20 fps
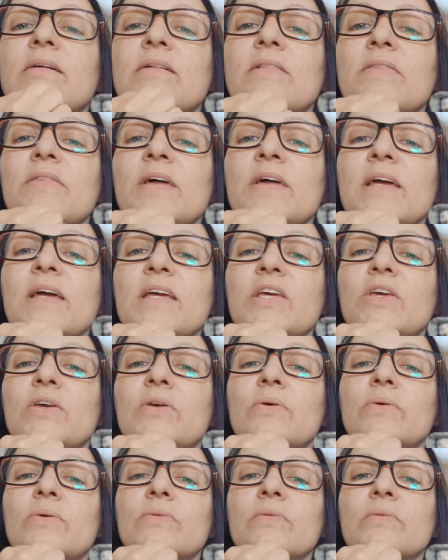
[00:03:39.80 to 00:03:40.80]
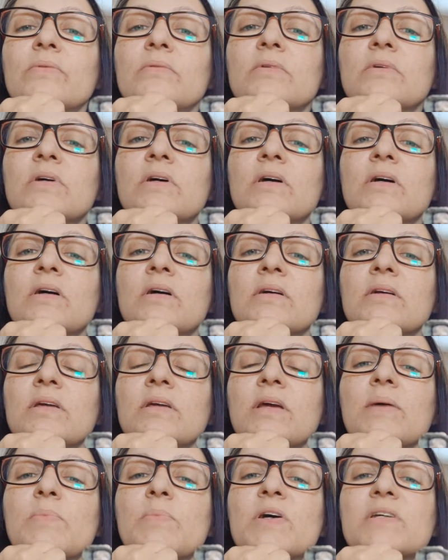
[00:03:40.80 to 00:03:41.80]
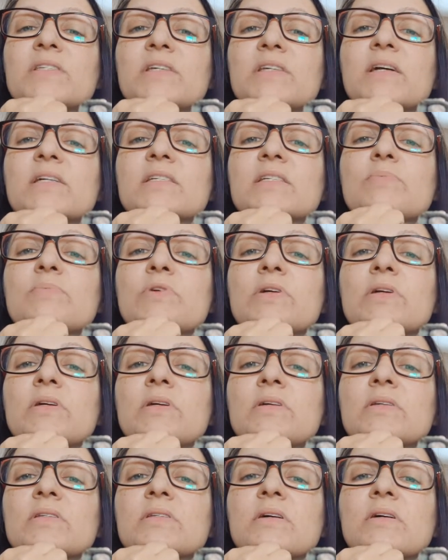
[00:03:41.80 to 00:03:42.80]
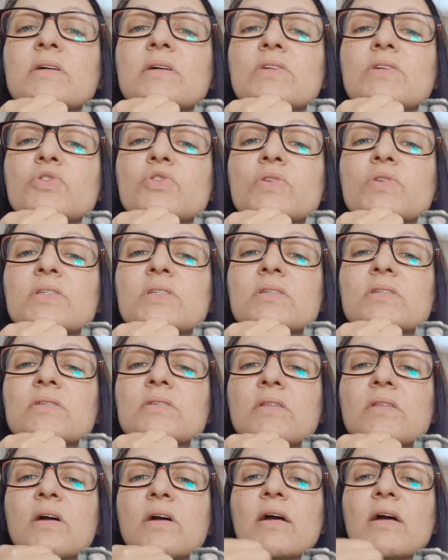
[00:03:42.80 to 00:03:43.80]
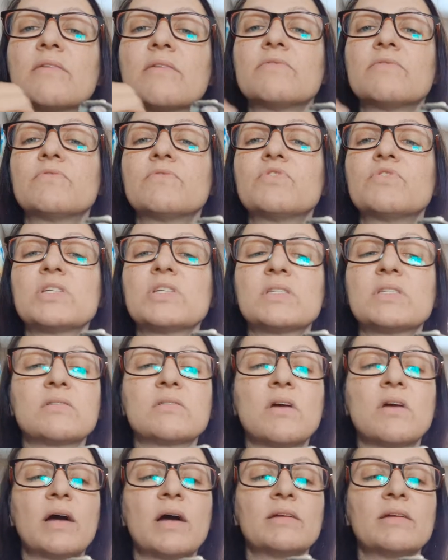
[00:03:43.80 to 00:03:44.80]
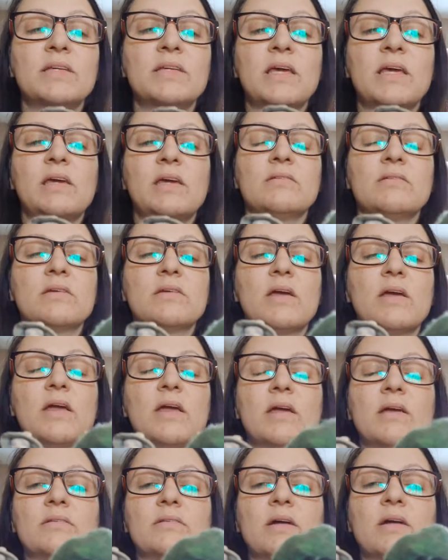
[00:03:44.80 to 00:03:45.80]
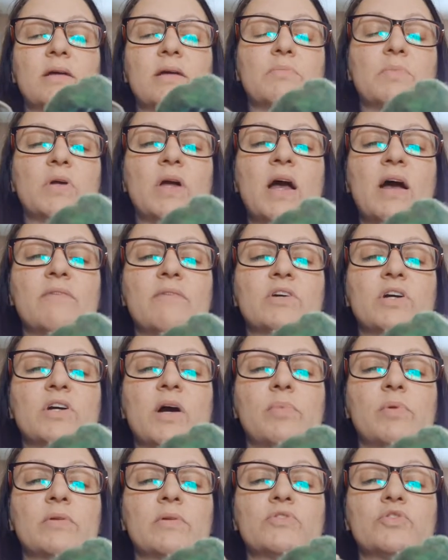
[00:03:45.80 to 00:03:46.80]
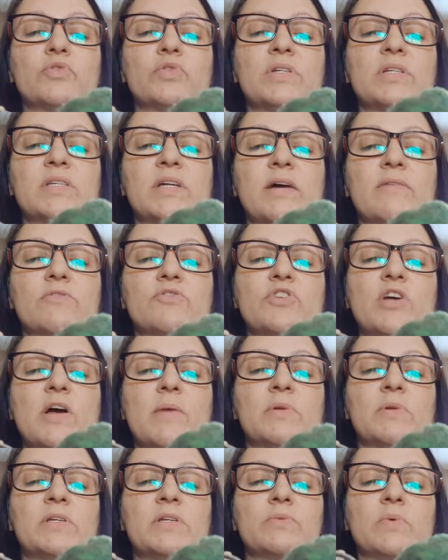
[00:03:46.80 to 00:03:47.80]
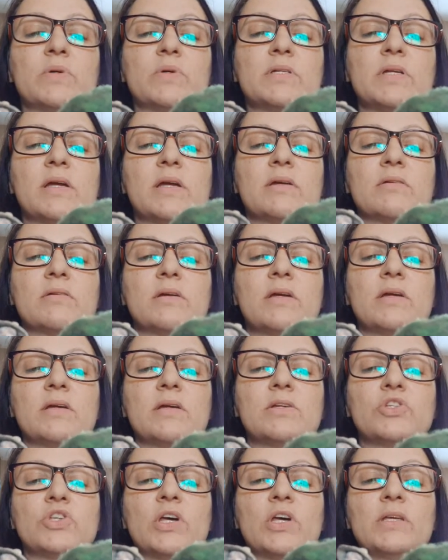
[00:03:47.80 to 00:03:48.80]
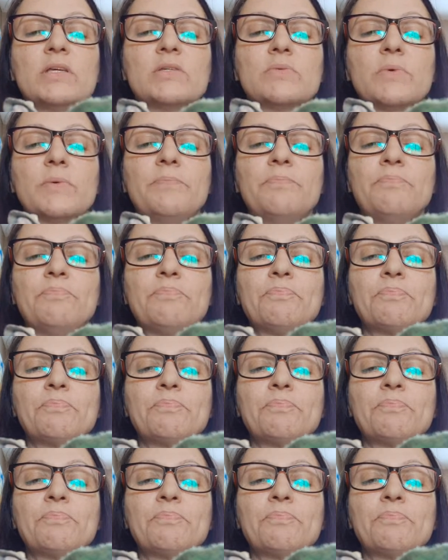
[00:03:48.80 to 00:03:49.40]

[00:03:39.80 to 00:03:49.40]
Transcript: Thank you. Yeah, bonsai is an interest that I've just kind of gained, and I have a couple of trees. I have a Japanese one and a Chinese one.